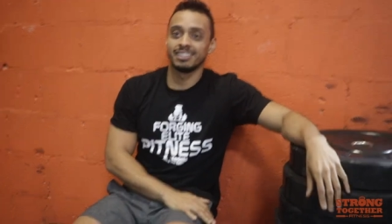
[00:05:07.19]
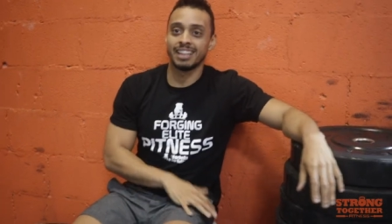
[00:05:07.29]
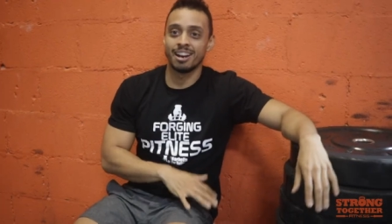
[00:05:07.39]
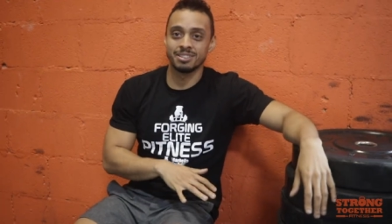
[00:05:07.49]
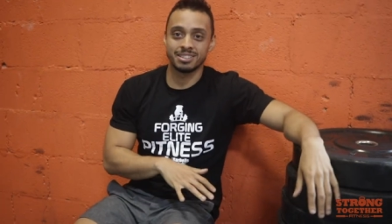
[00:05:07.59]

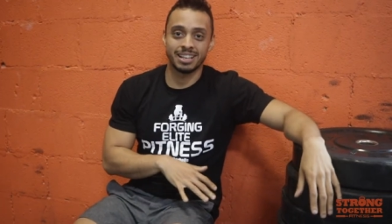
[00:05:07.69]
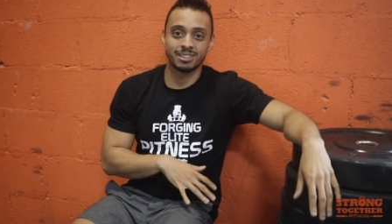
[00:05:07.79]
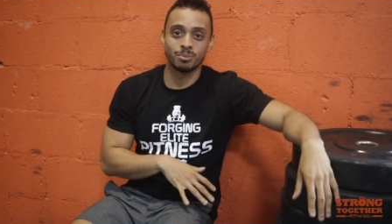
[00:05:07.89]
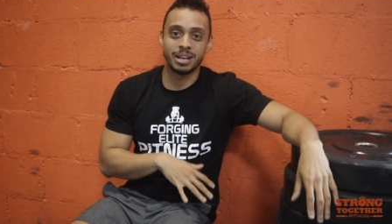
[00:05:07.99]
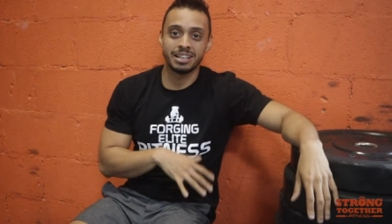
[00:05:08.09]
now it's like
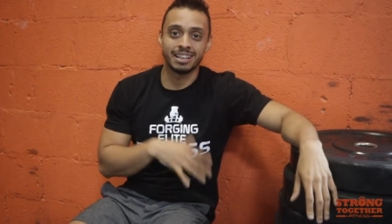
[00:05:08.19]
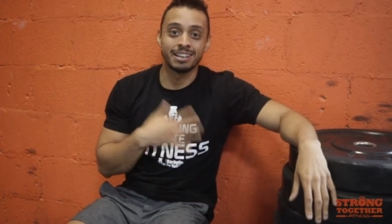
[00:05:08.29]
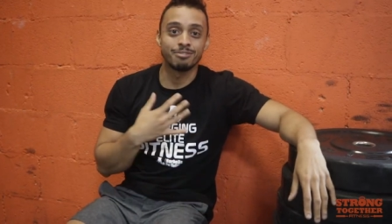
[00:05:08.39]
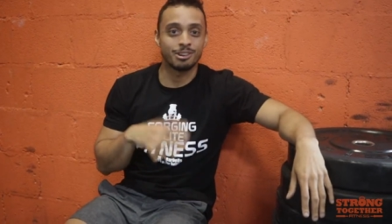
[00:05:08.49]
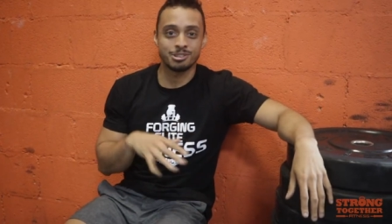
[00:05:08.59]
the weight
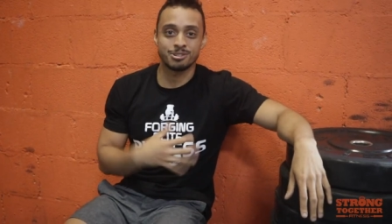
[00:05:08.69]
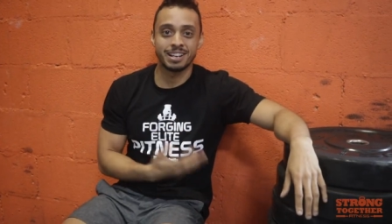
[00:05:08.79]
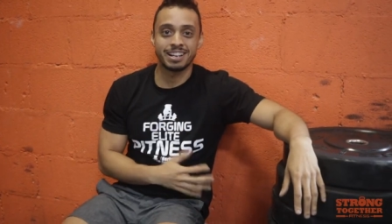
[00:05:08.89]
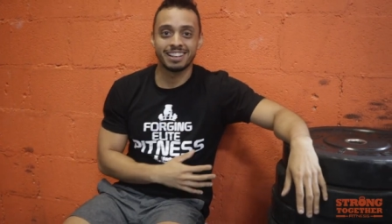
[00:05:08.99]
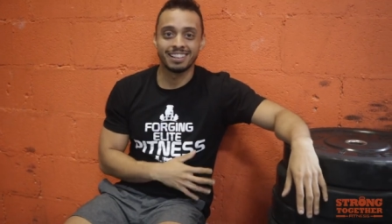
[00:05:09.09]
getting
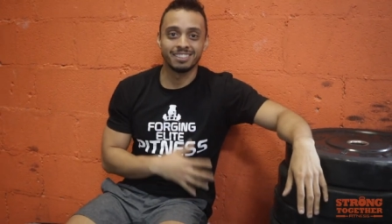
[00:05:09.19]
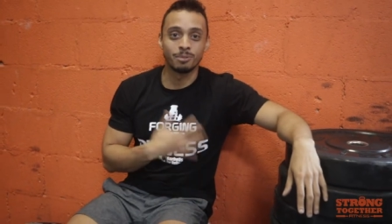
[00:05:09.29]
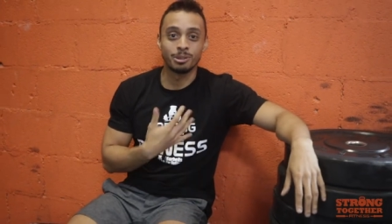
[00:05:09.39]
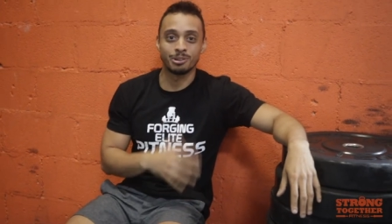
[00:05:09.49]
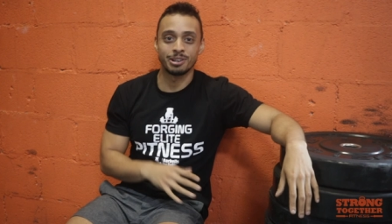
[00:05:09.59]
frustrating and
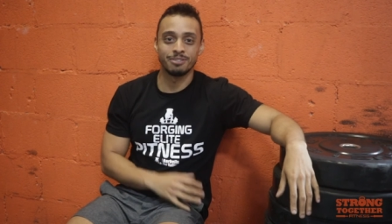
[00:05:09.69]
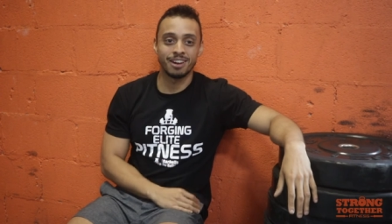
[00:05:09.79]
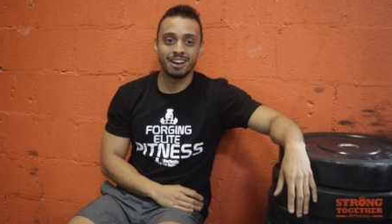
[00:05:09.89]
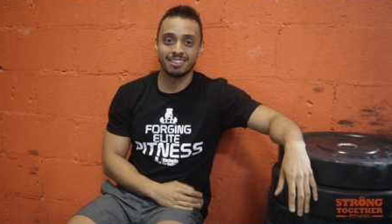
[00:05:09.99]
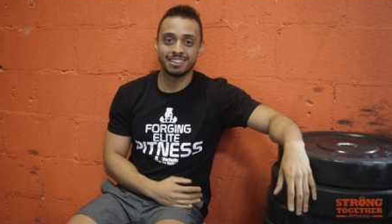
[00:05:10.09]

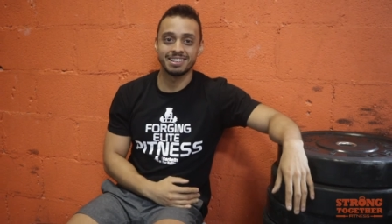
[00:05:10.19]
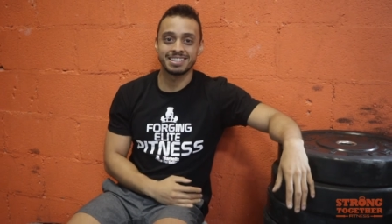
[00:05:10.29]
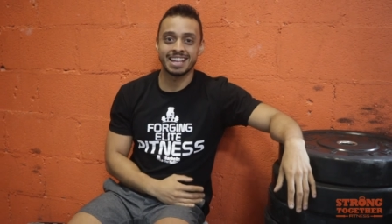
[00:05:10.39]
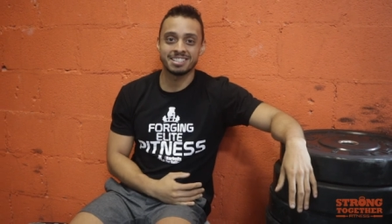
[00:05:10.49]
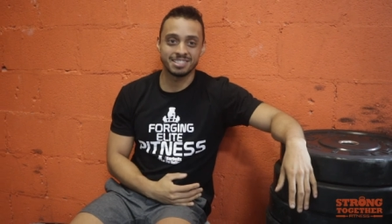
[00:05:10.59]
135, I couldn't
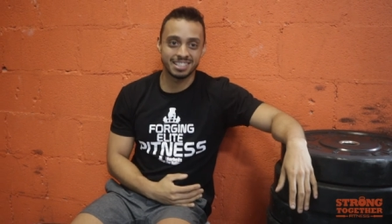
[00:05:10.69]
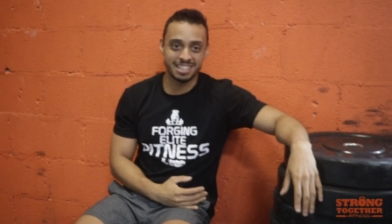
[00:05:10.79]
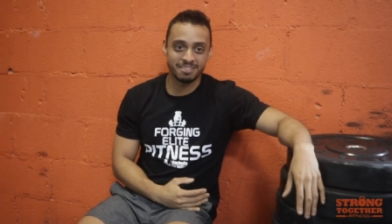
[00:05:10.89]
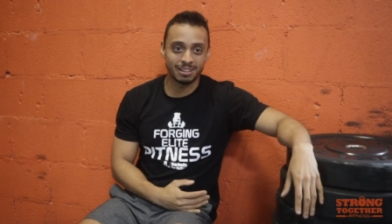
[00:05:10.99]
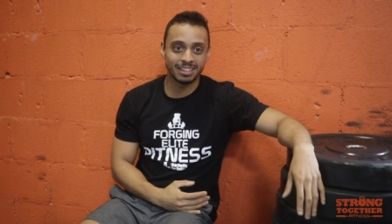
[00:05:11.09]
snatch it to
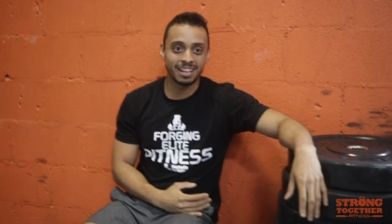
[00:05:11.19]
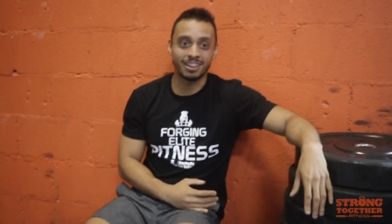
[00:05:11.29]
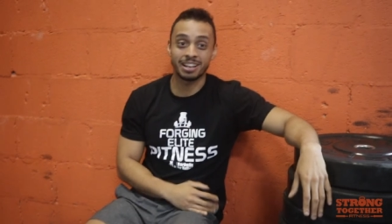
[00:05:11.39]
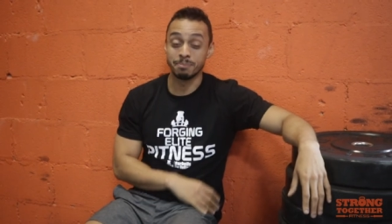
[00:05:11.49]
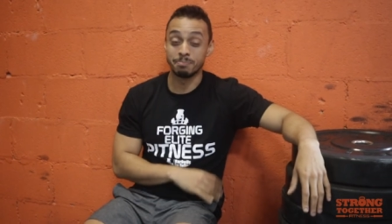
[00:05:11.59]
save my life.
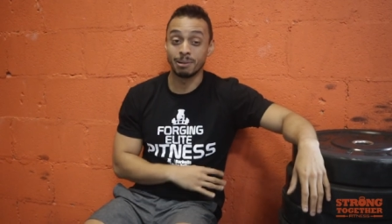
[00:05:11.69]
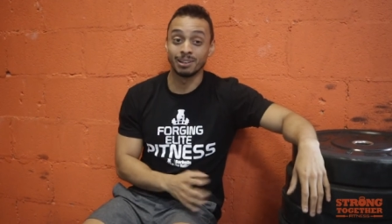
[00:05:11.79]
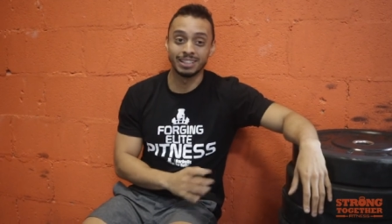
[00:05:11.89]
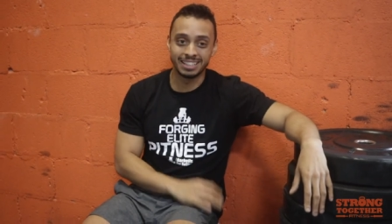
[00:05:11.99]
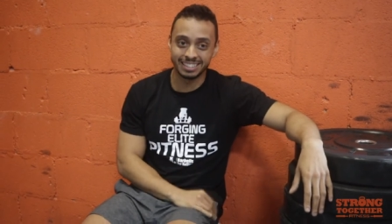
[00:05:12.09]
I could
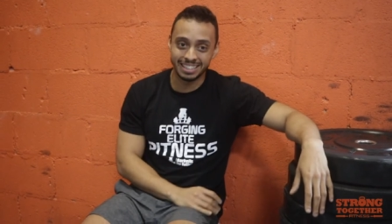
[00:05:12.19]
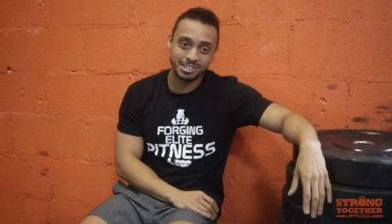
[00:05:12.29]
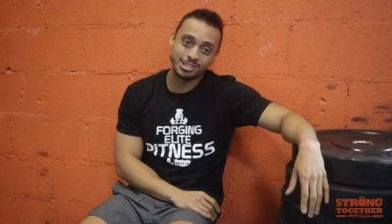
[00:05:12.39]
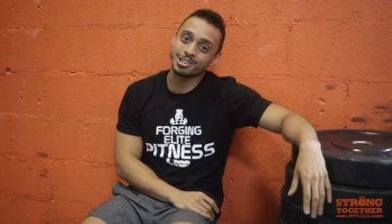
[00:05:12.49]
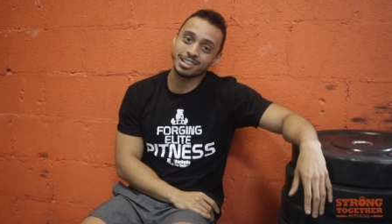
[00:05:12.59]
barely clean
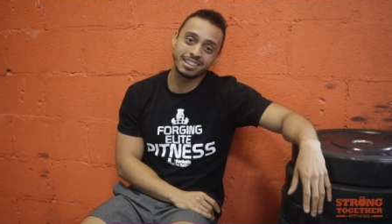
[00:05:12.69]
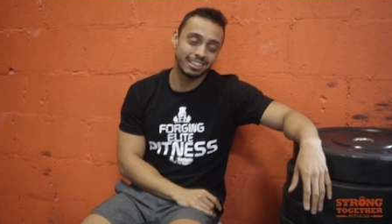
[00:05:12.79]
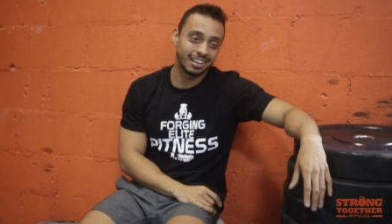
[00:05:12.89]
and jerk it.